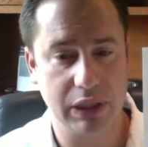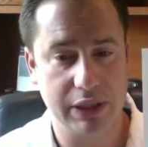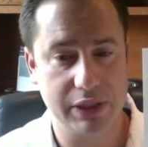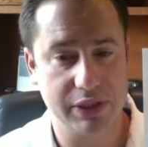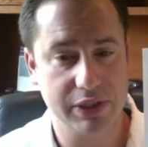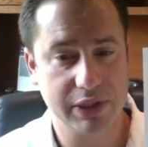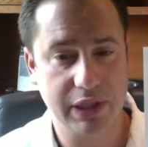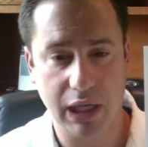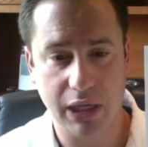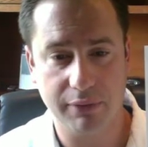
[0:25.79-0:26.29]
a
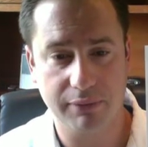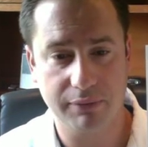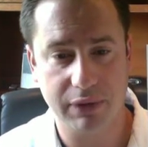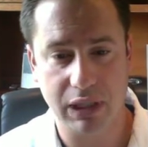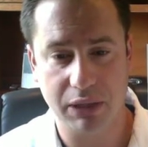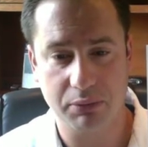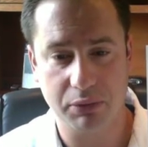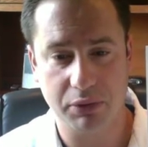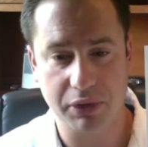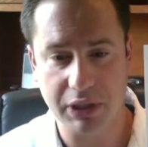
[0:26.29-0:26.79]
scalp
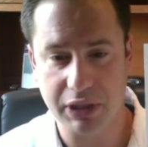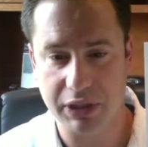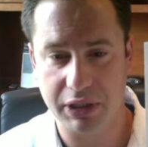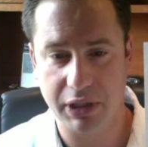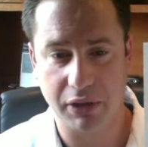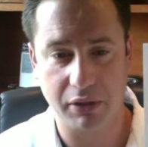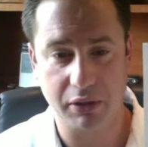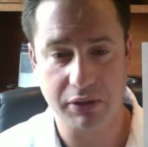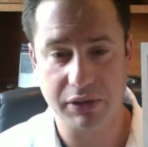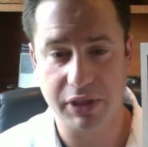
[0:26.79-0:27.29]
flap or any
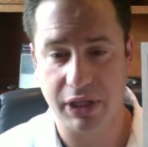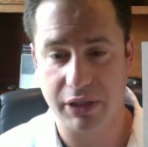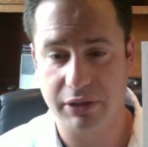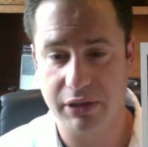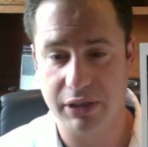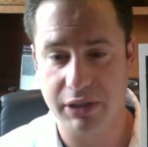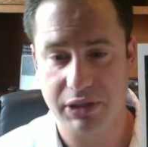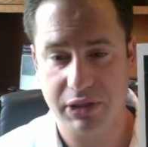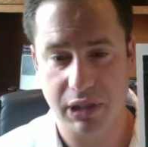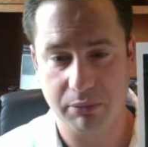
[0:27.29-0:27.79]
other
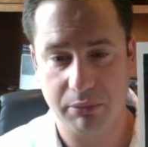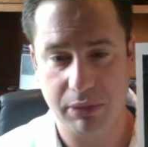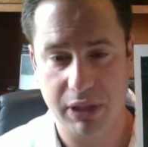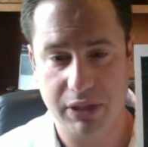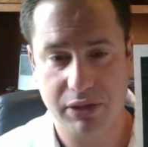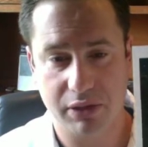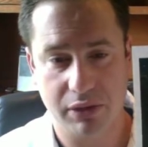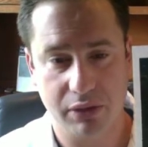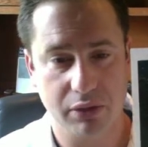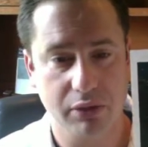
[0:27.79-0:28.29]
techniques I
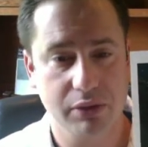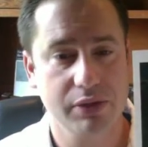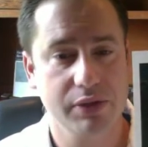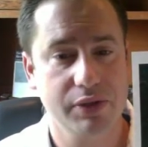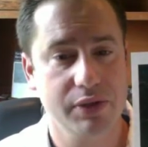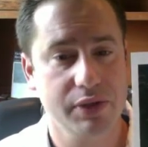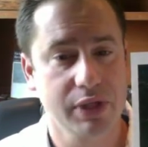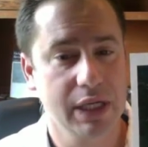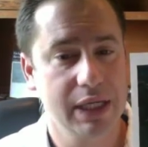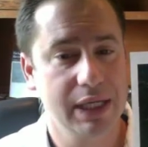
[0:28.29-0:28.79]
mentioned. Those